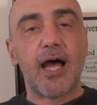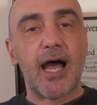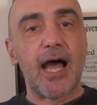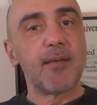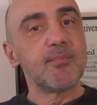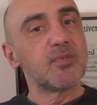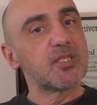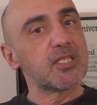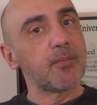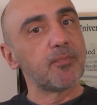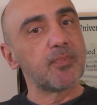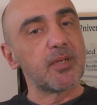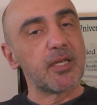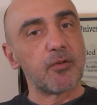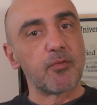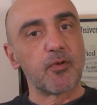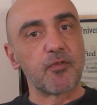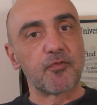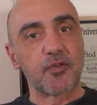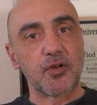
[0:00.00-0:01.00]
I'm
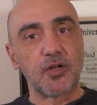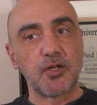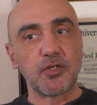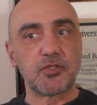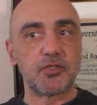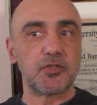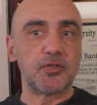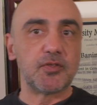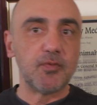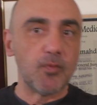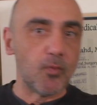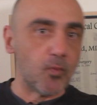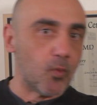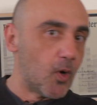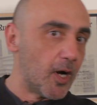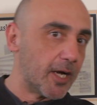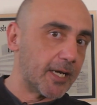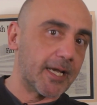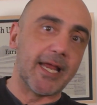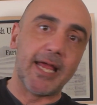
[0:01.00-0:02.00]
simply referring to
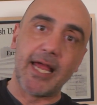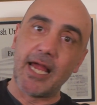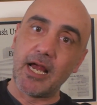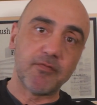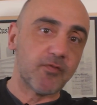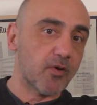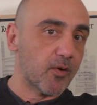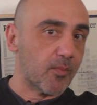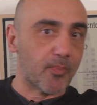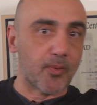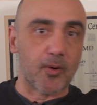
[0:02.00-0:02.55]
whatever